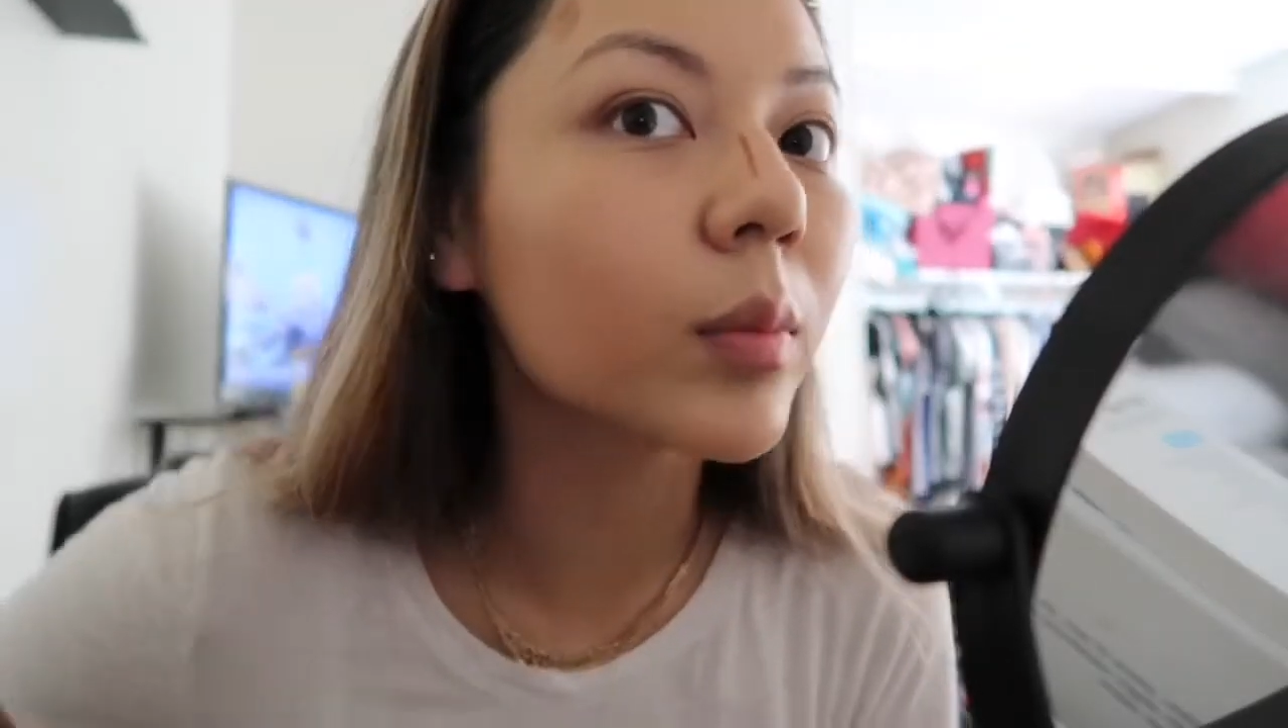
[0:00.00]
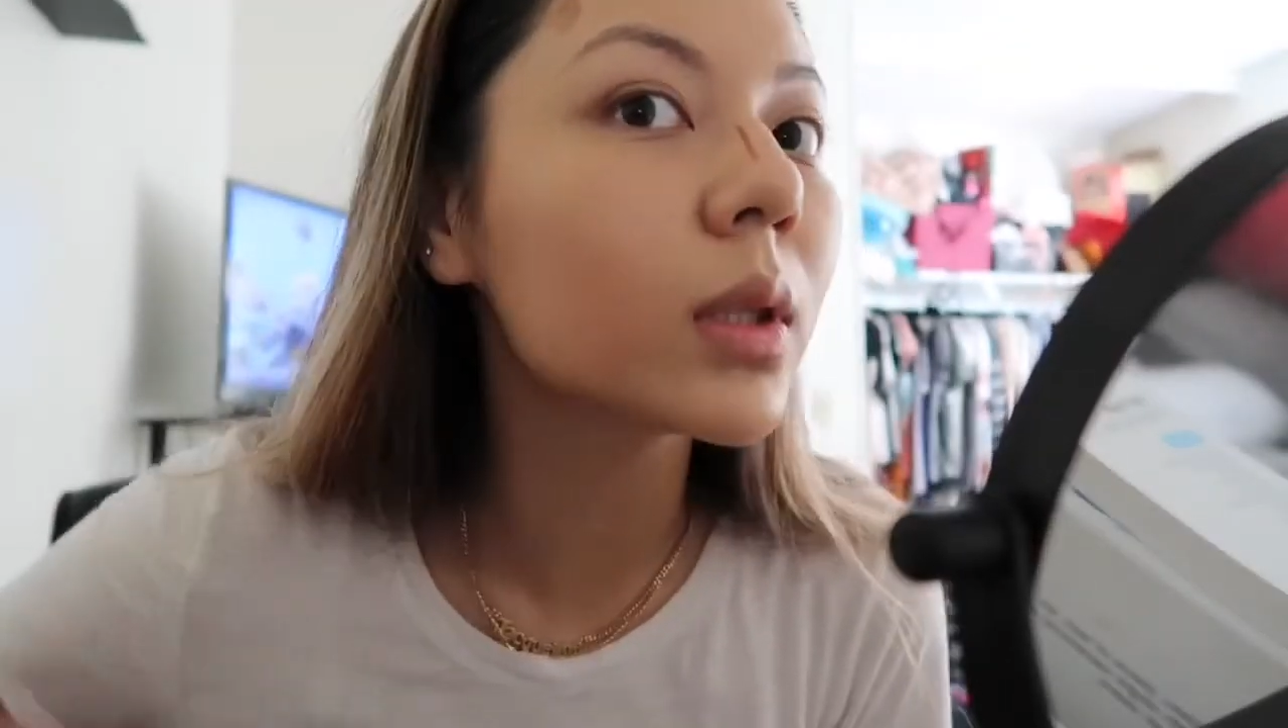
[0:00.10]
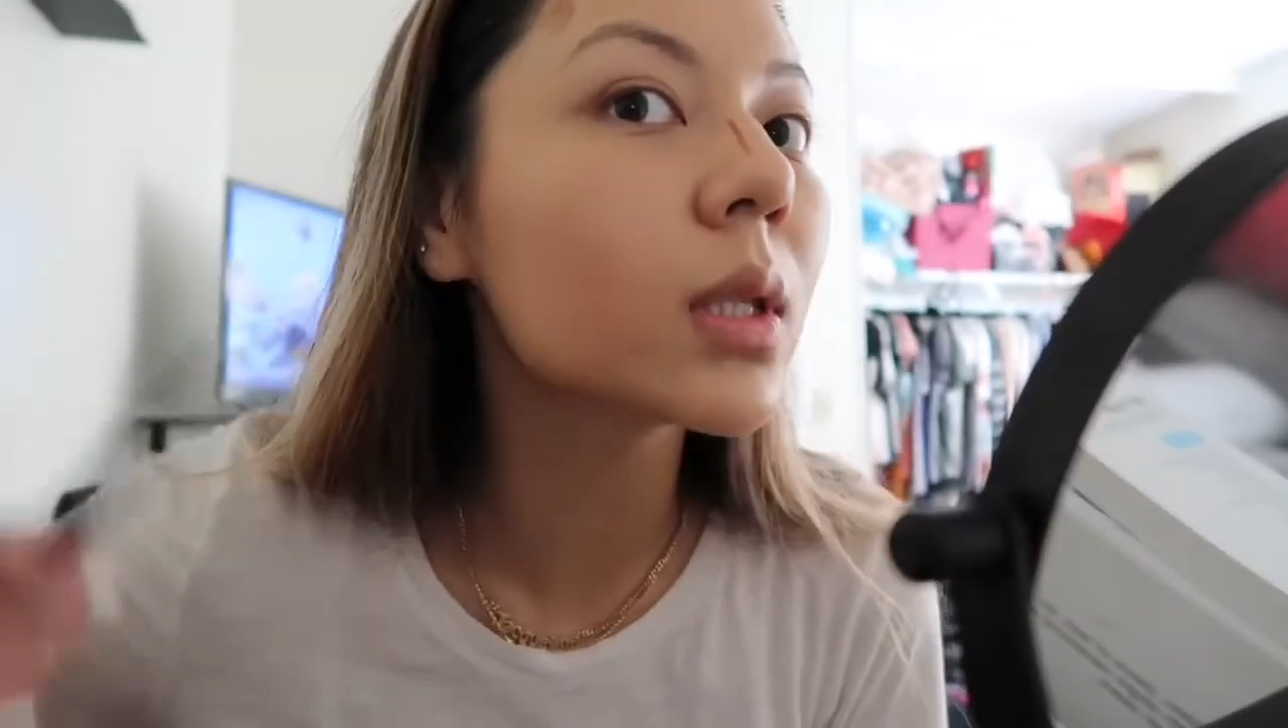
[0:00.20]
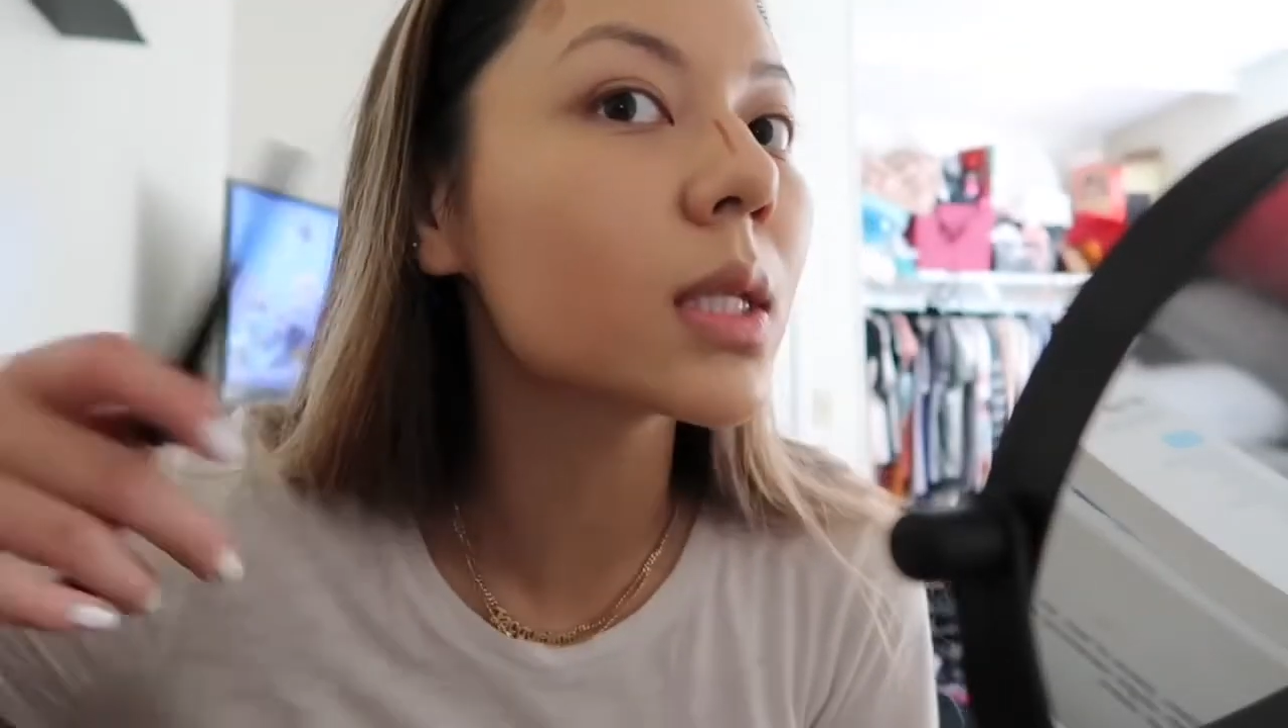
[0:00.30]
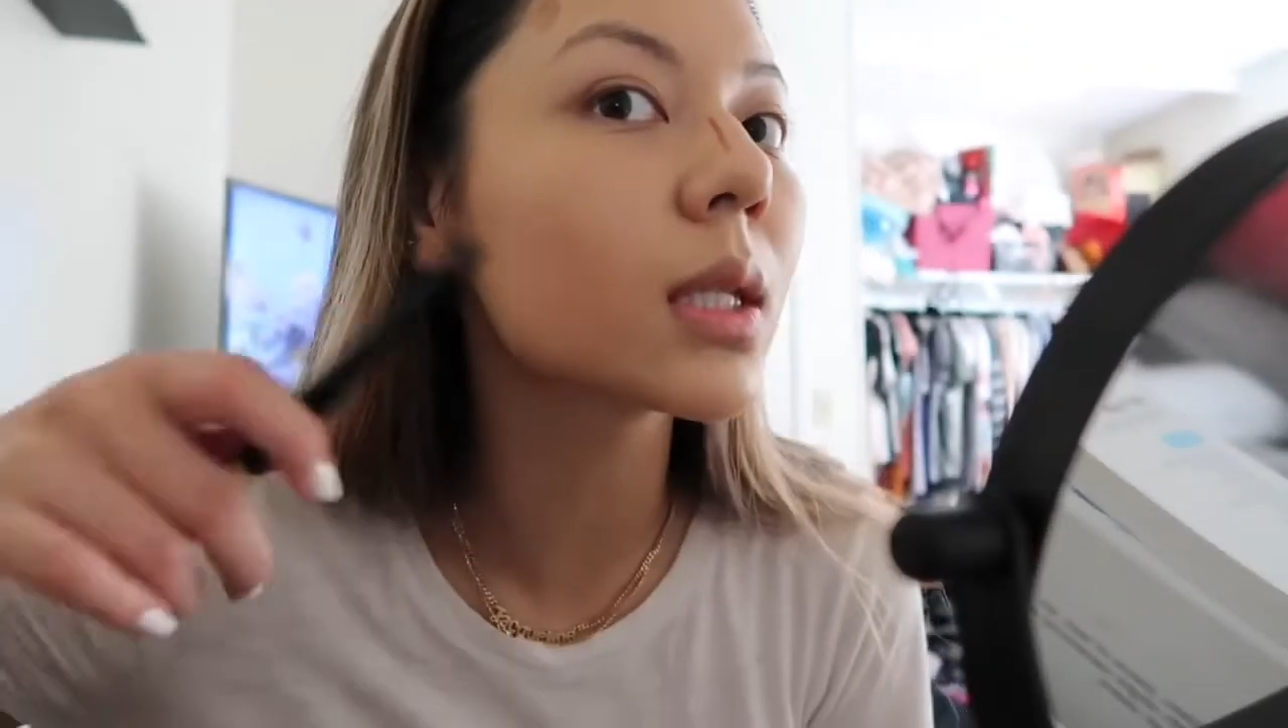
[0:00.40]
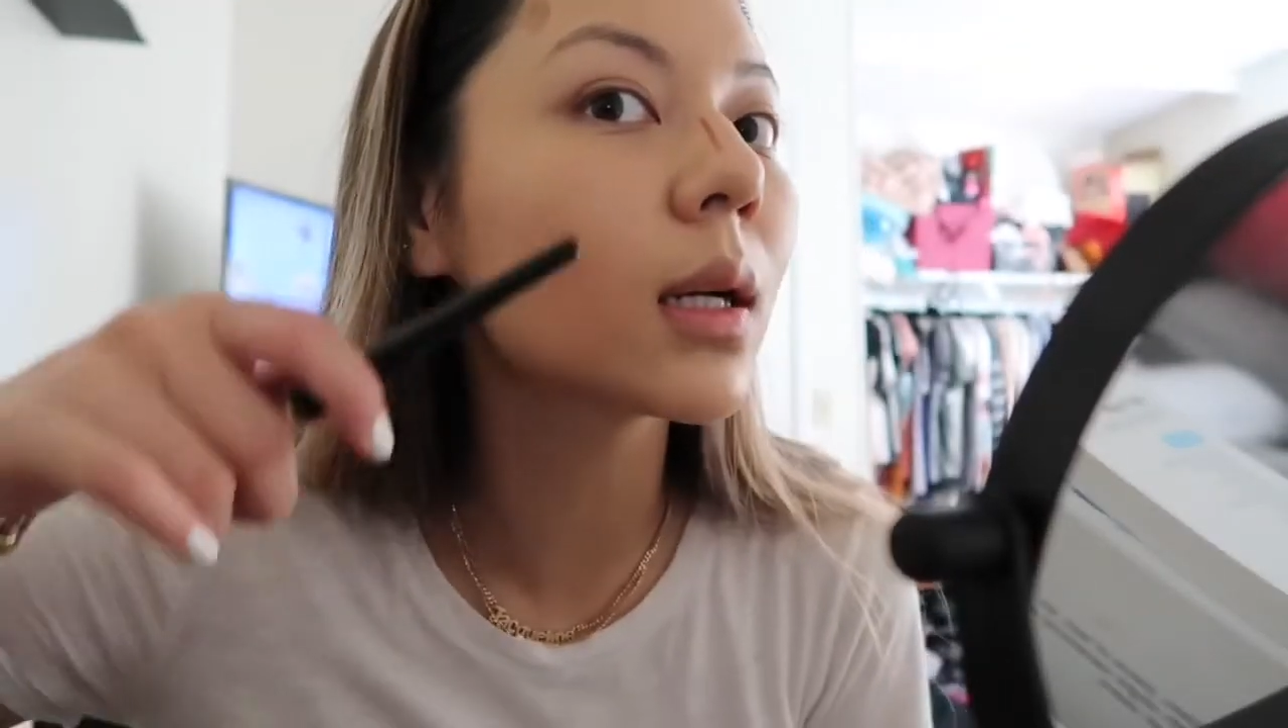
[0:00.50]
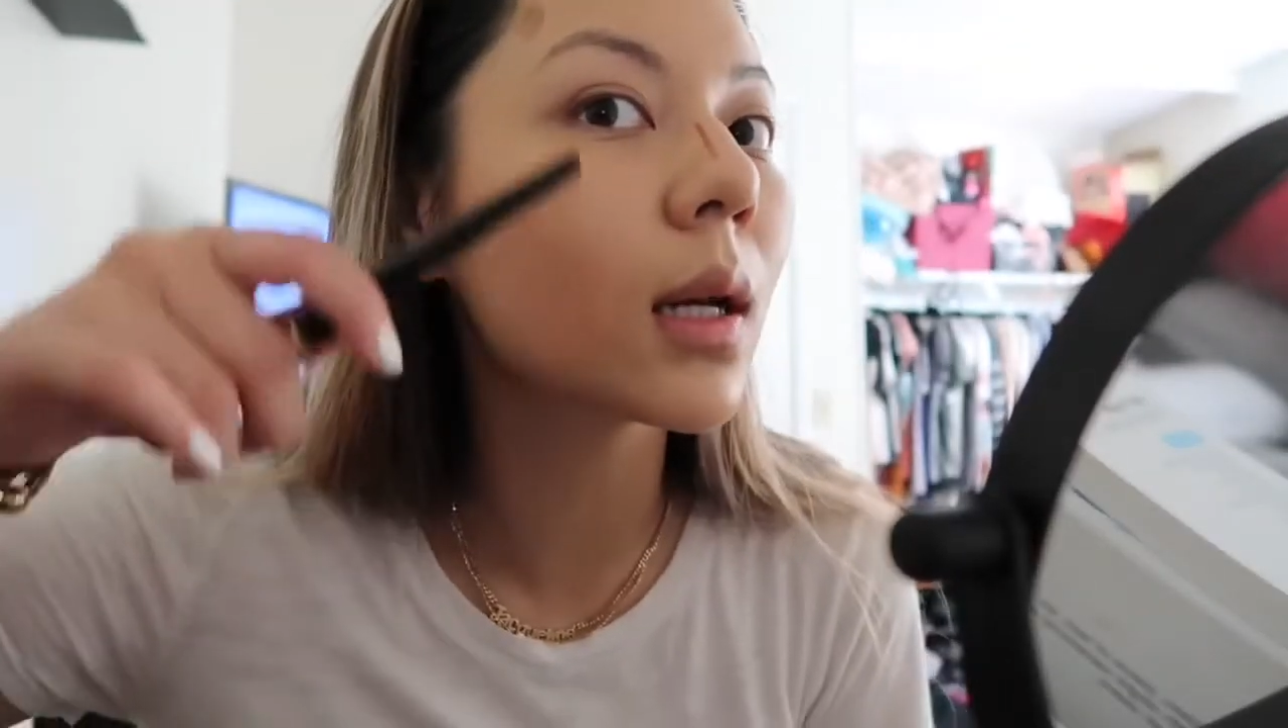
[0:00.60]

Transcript: but this side